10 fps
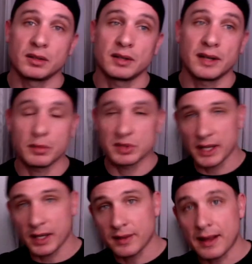And it was
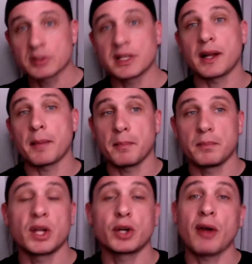like, that was like a,
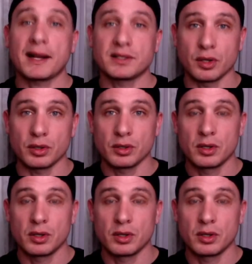the crack zone.